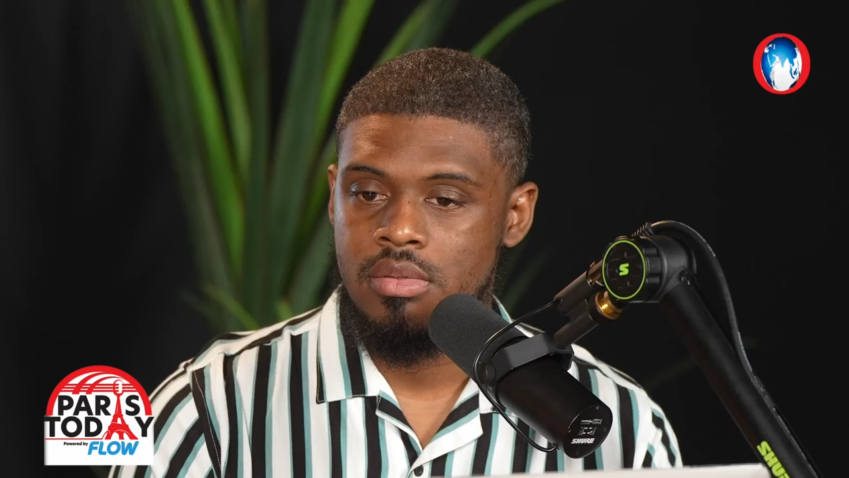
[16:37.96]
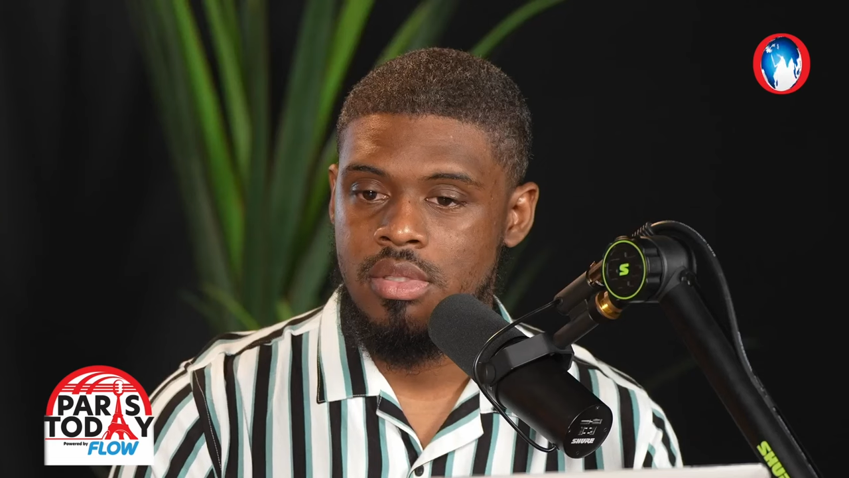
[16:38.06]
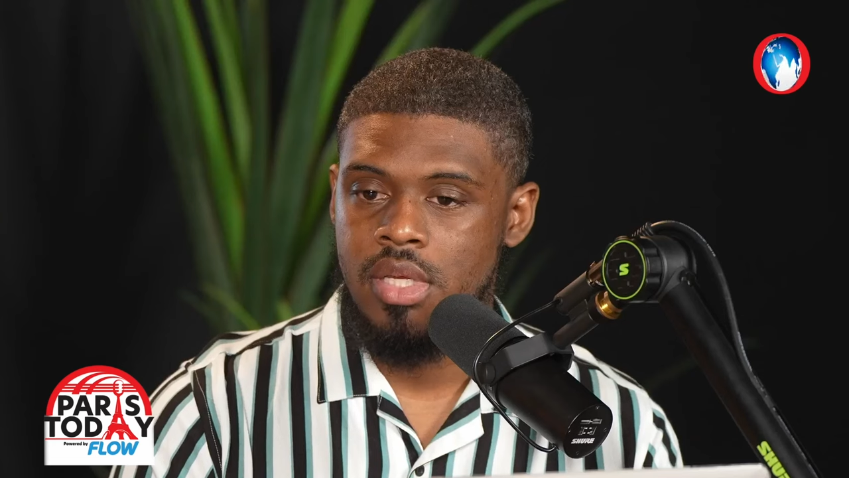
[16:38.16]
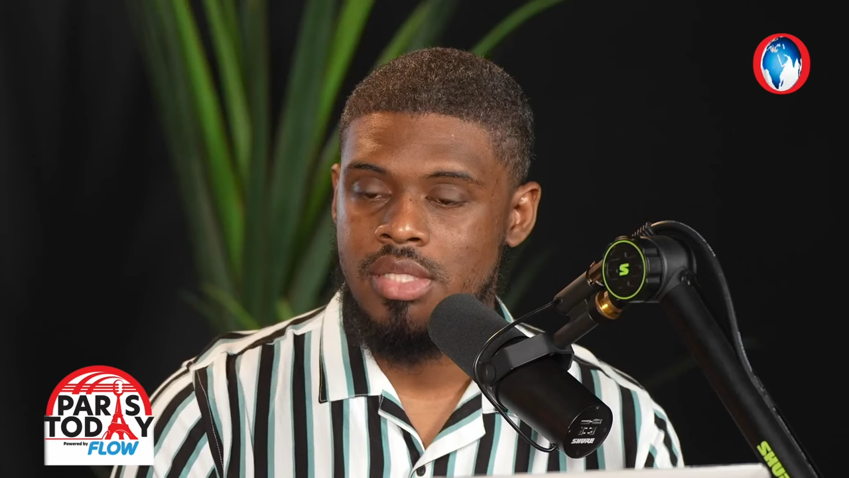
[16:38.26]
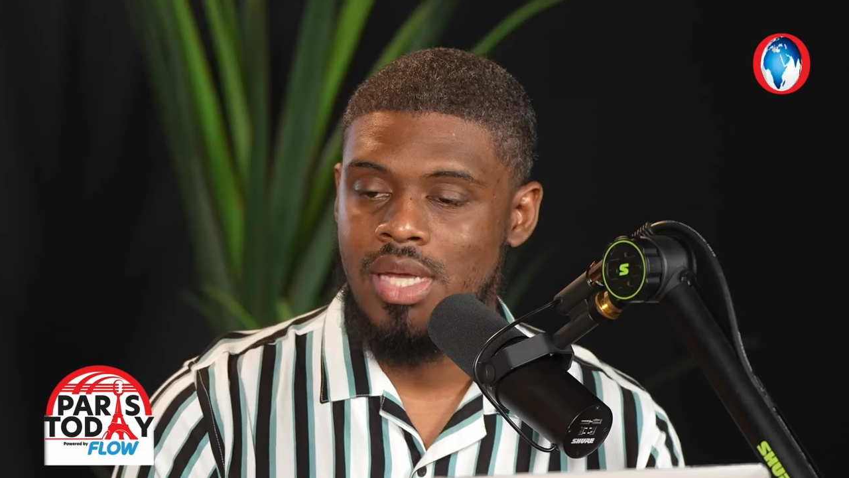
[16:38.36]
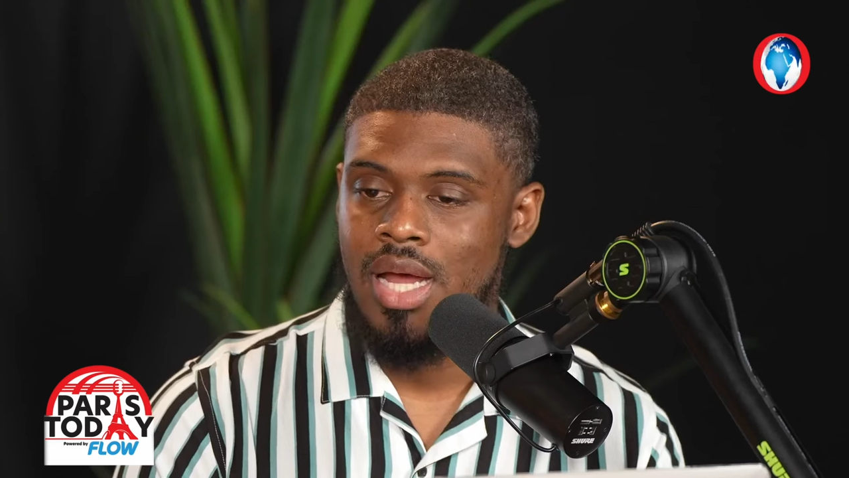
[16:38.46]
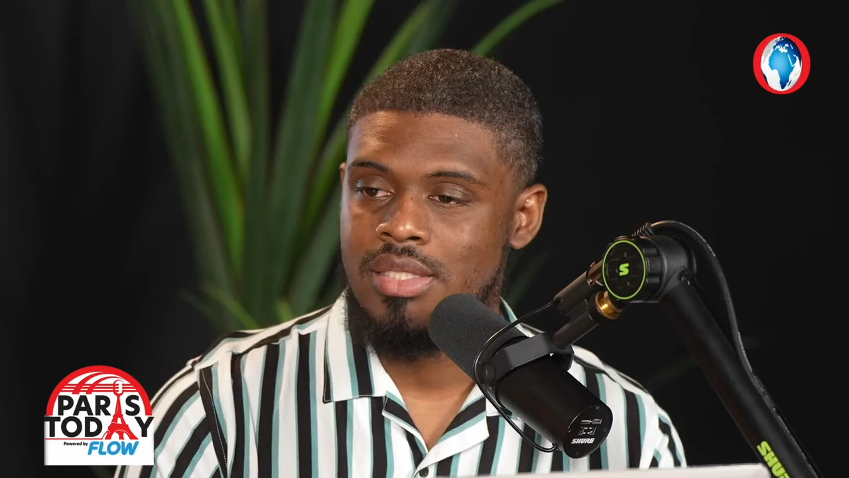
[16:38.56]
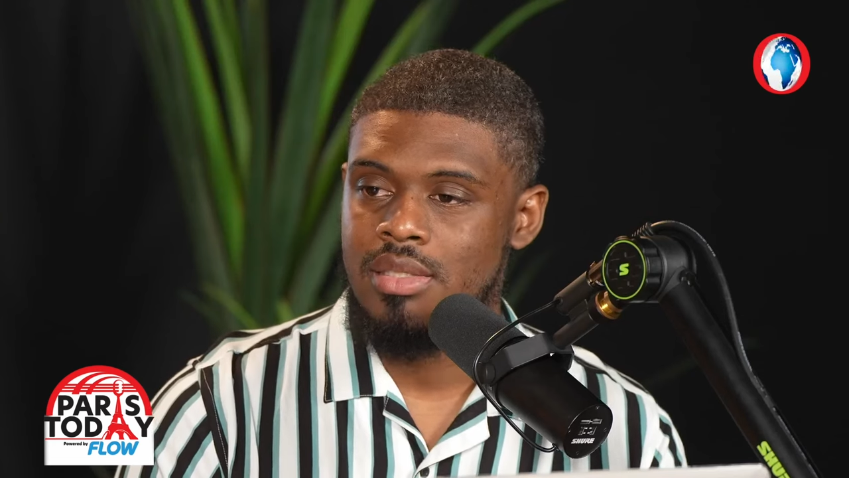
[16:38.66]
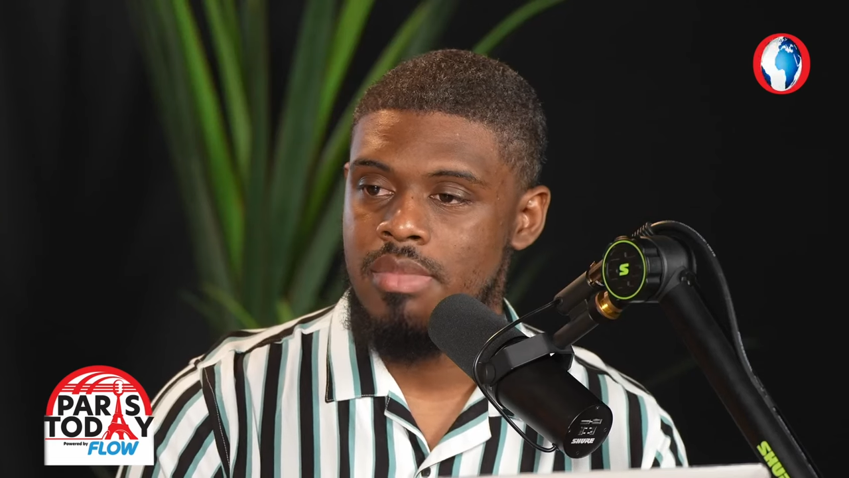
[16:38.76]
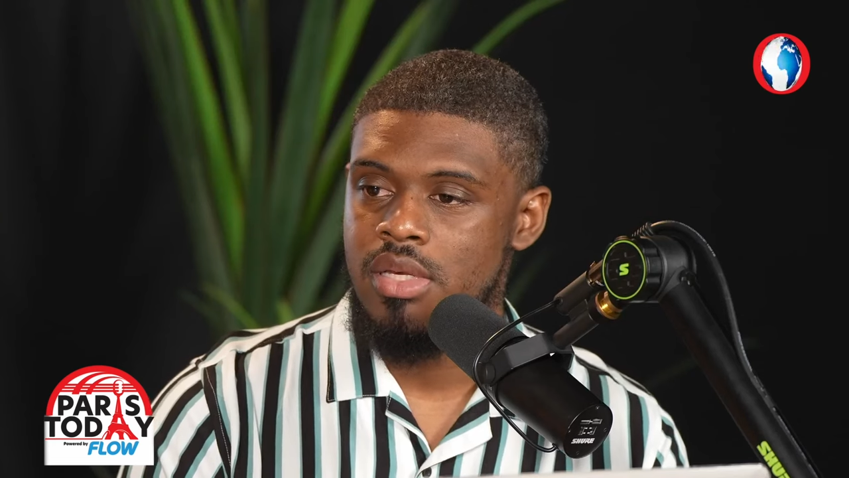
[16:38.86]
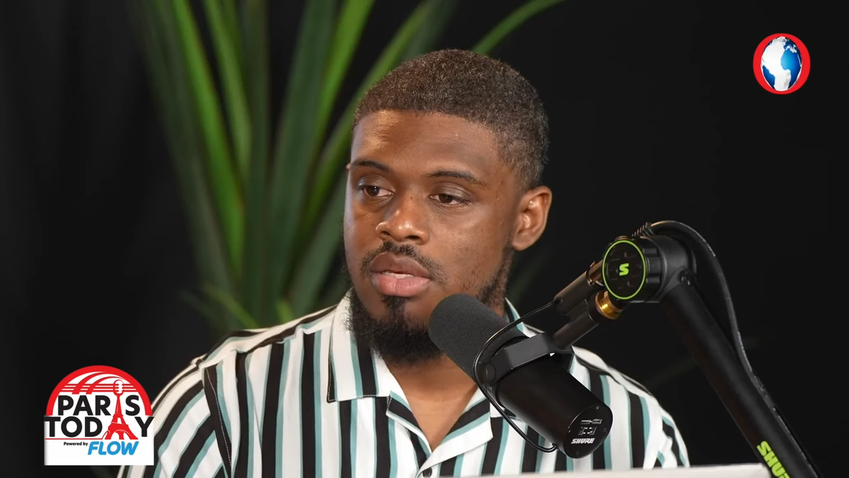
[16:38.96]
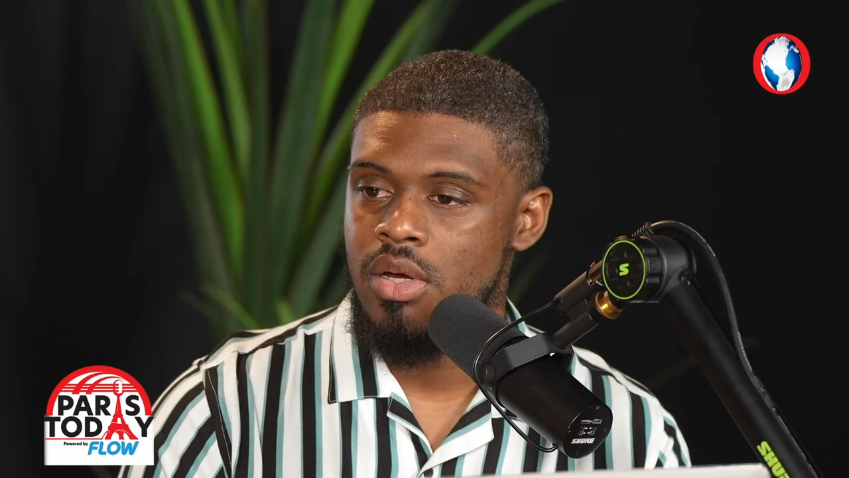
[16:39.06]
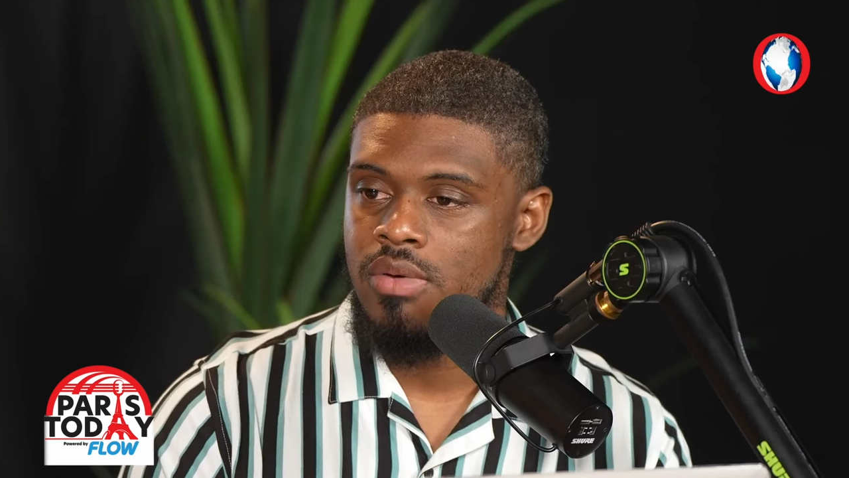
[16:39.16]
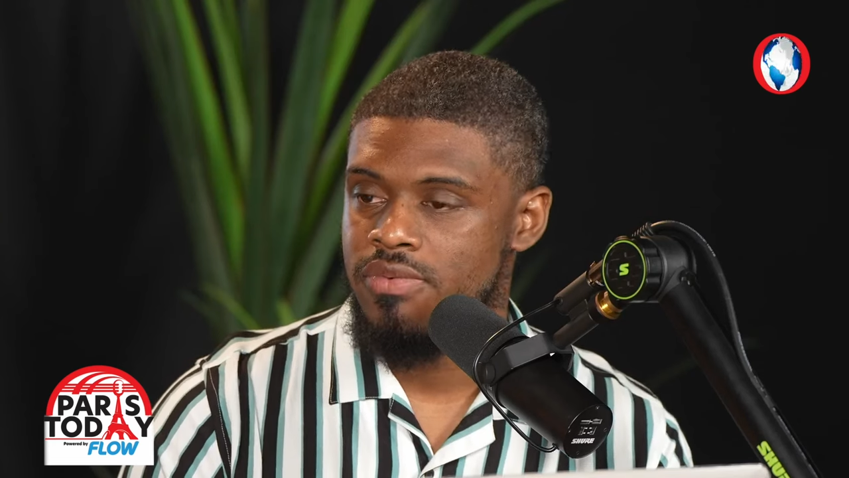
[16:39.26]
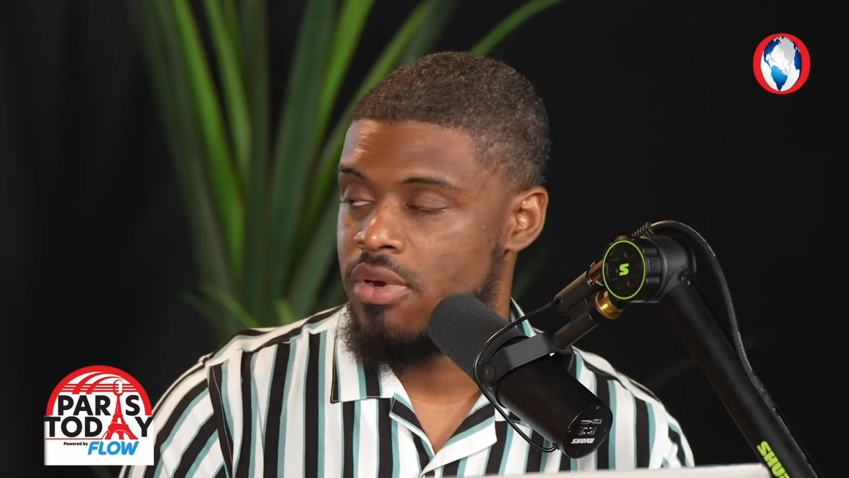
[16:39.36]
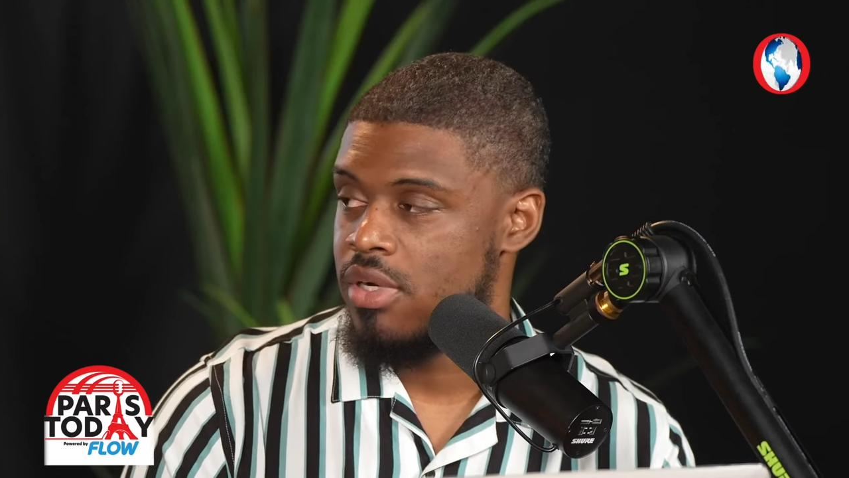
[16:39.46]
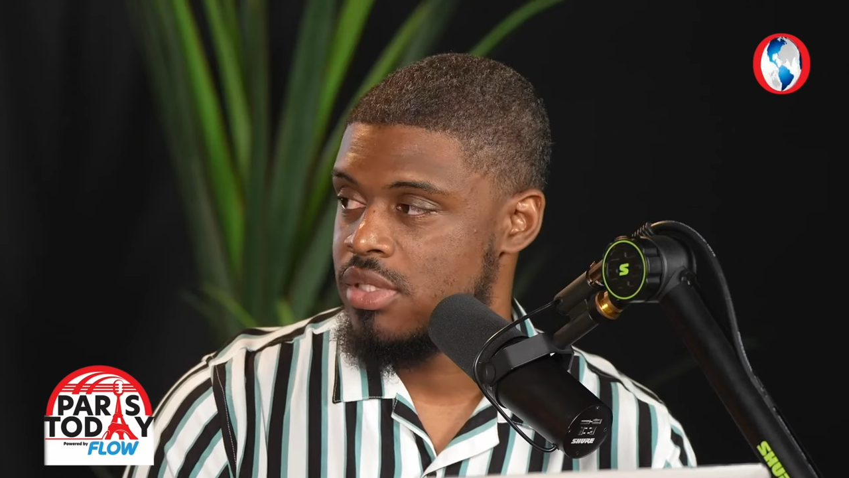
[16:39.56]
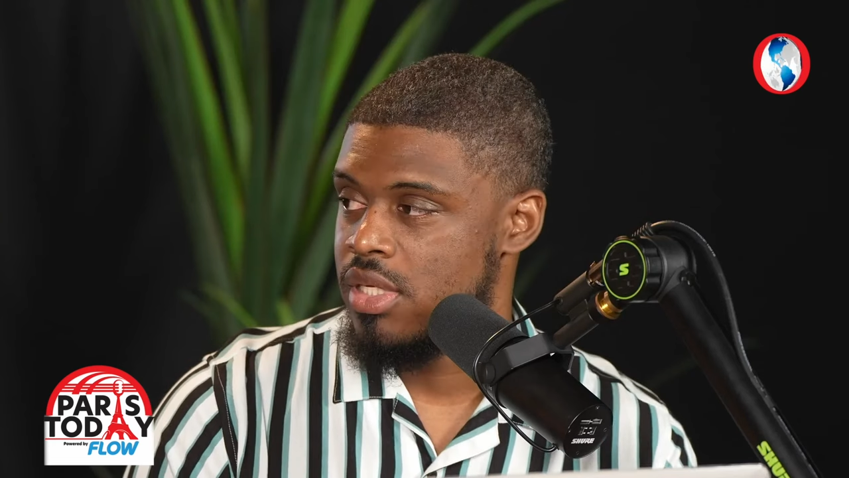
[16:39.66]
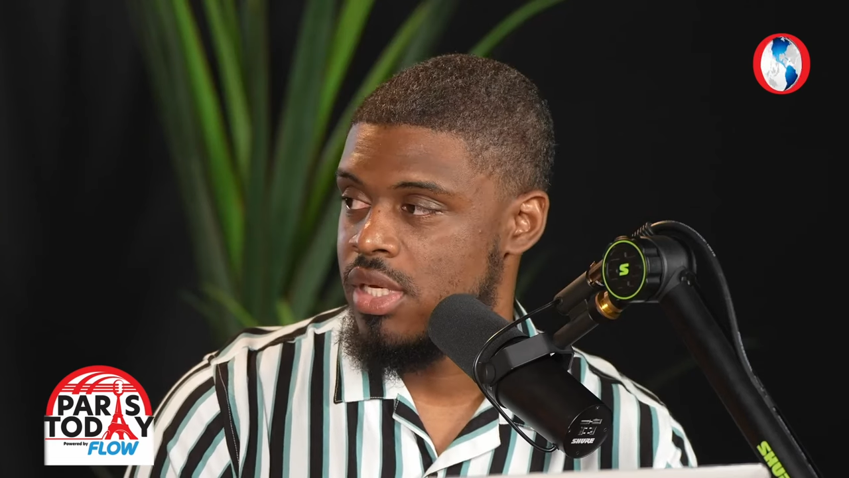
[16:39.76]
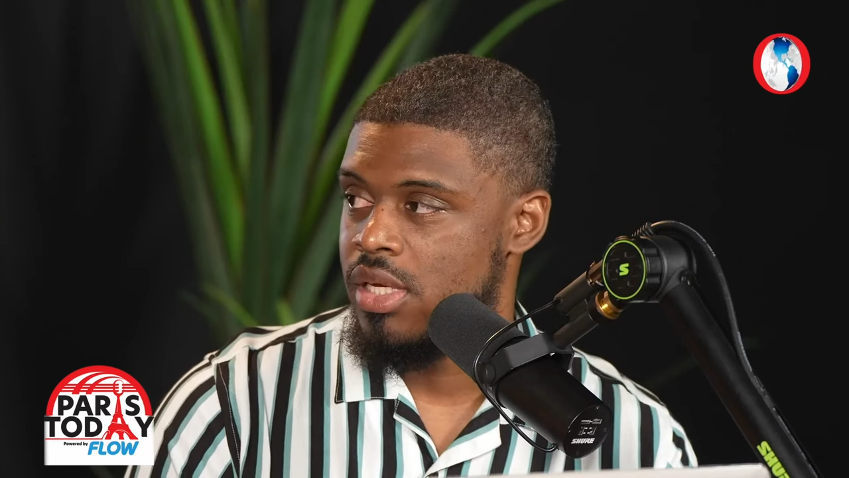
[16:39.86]
it hasn't been done for
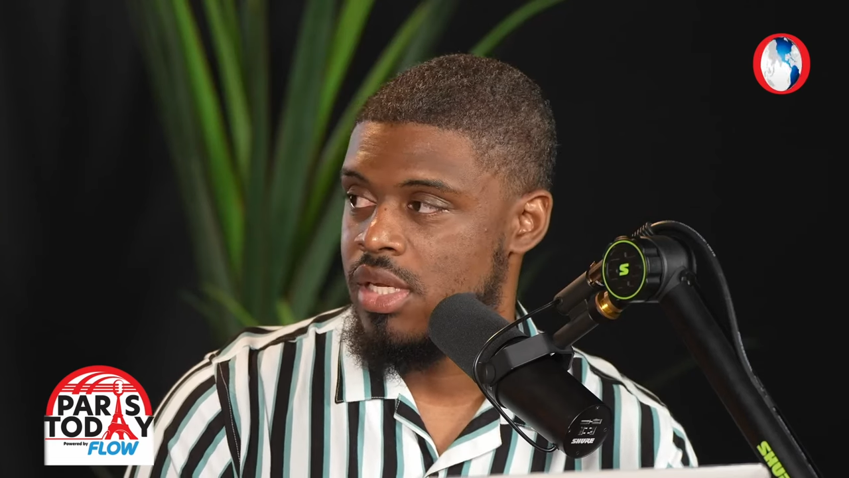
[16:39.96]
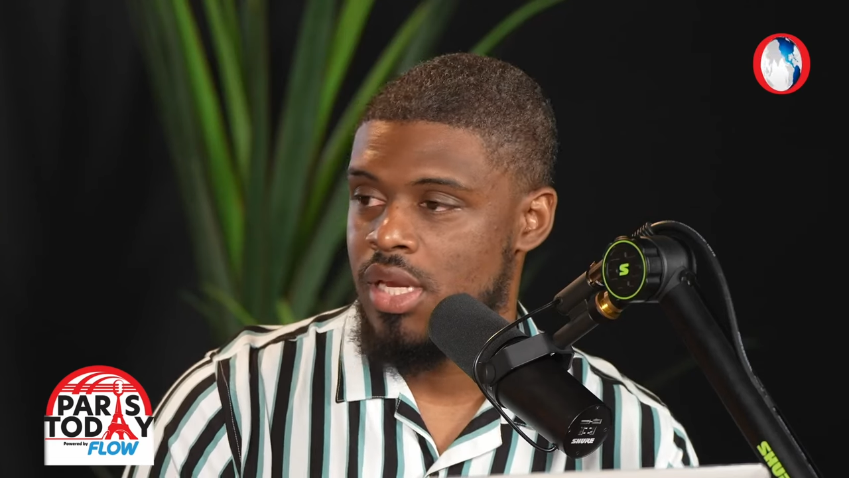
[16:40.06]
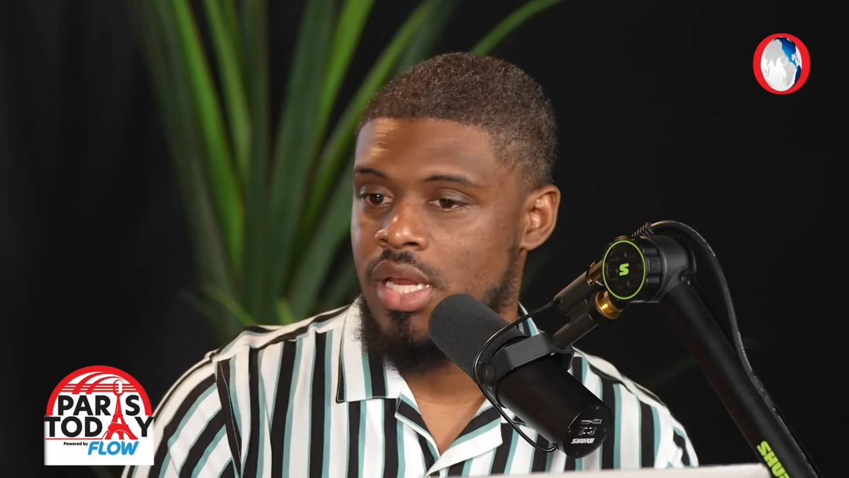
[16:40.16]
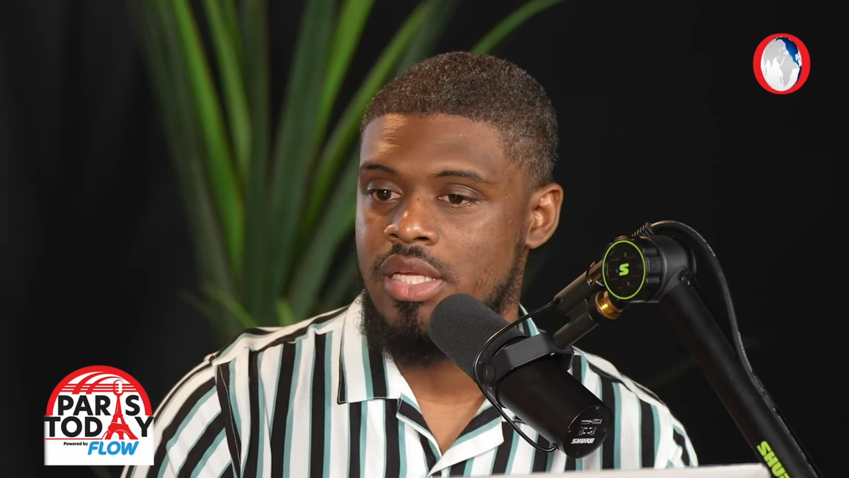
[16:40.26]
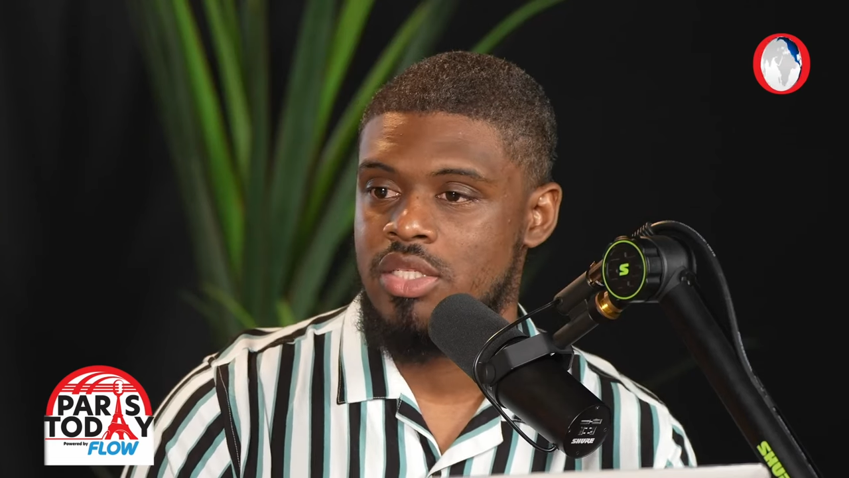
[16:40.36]
us in in an mm-hmm.